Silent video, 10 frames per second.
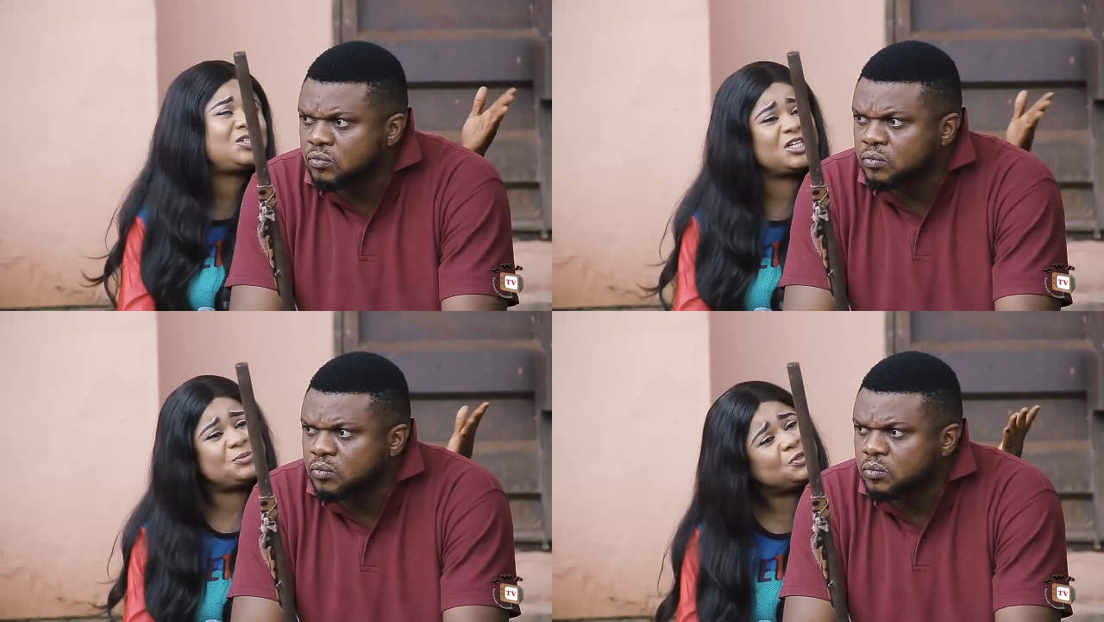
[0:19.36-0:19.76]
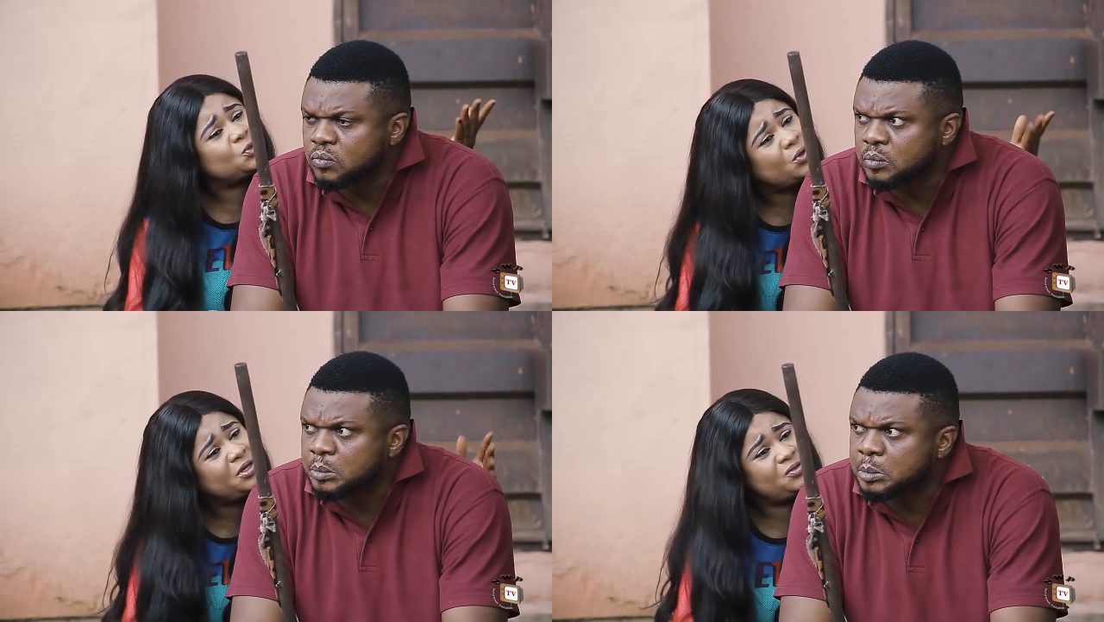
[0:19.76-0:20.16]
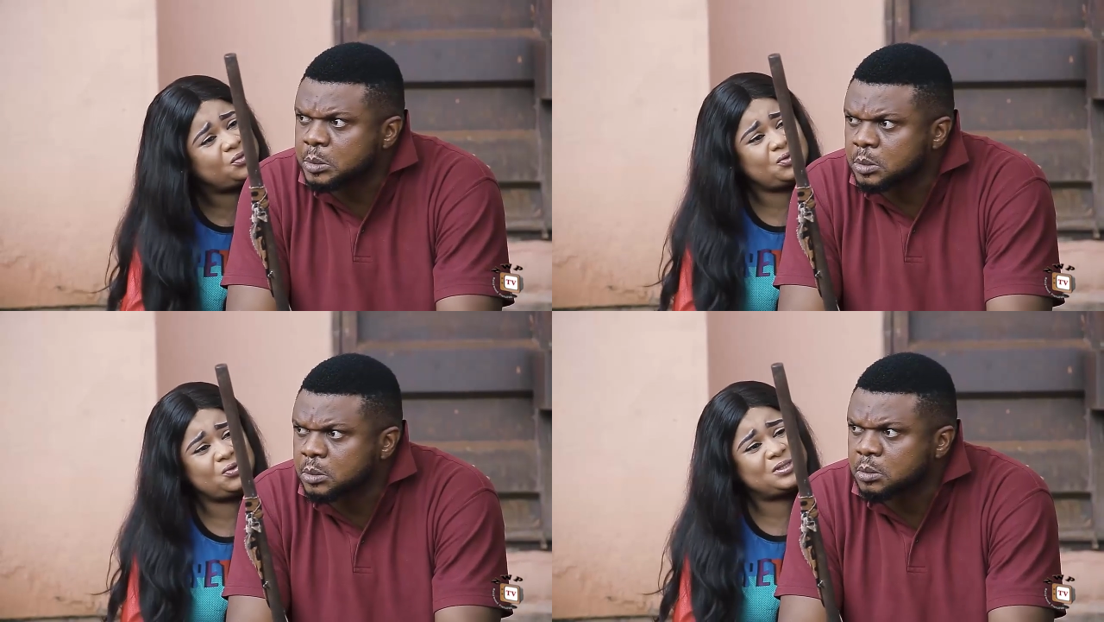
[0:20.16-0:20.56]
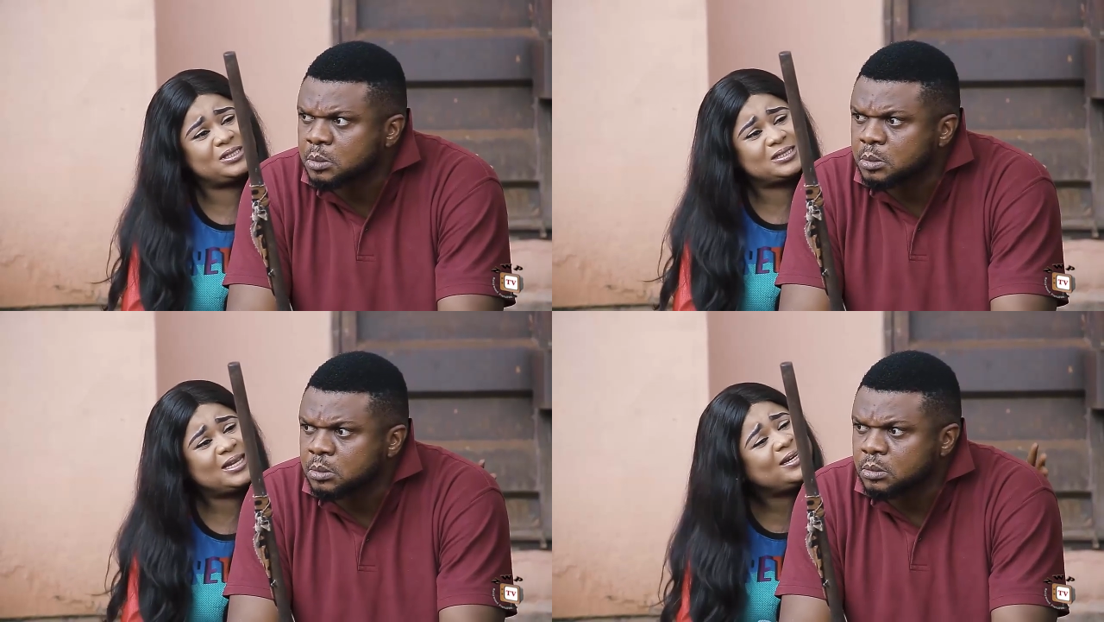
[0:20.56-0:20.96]
Speaker 1: at her. She has been talking to
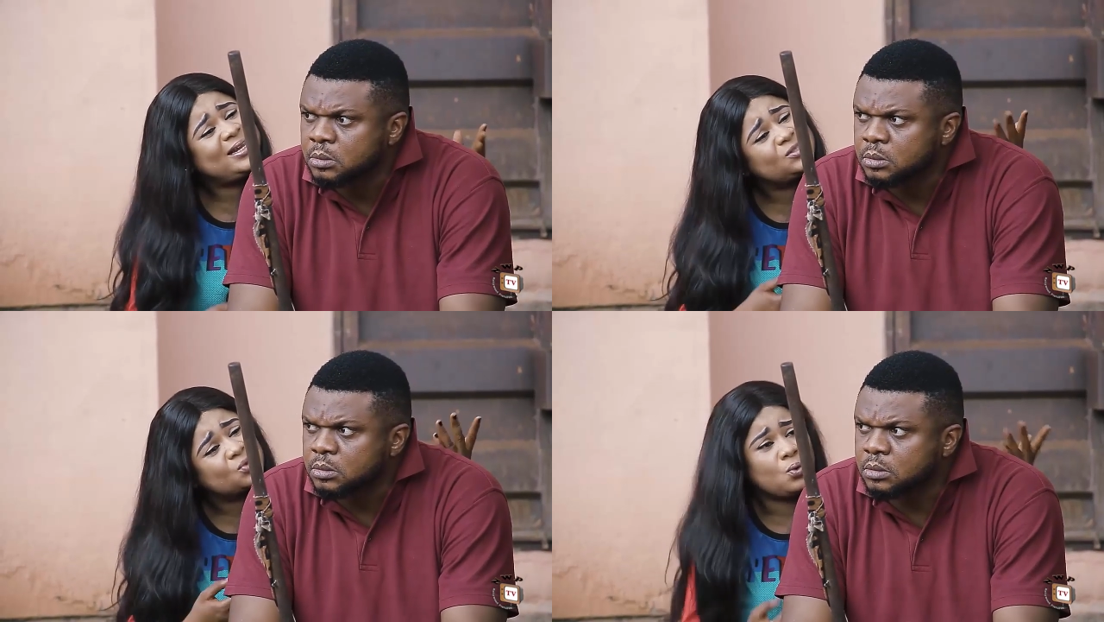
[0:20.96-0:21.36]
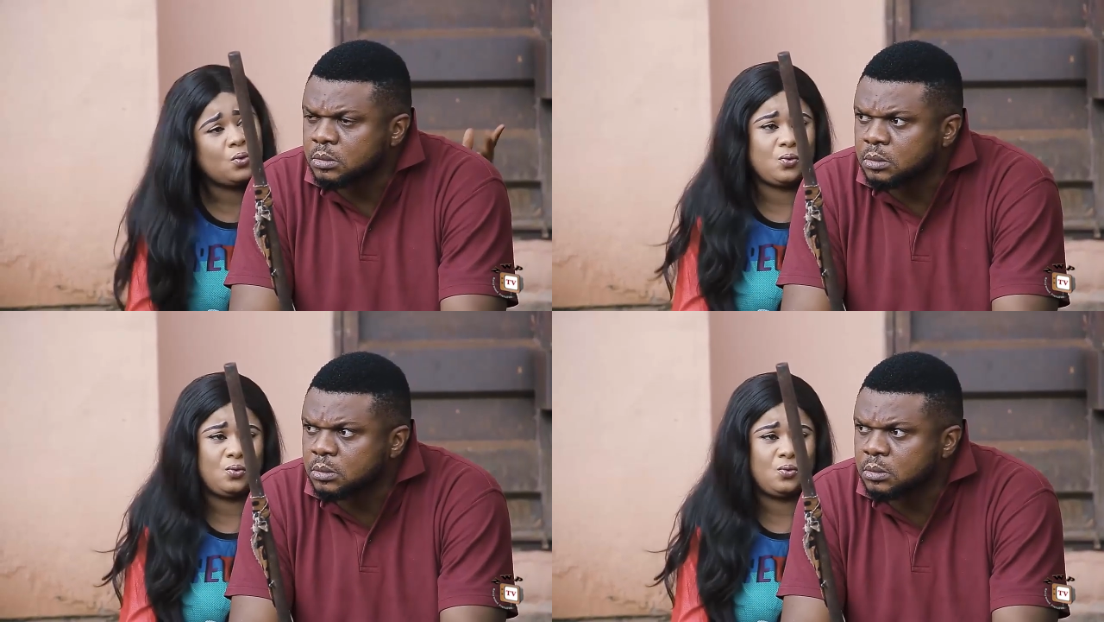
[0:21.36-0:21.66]
you since. Let, let's go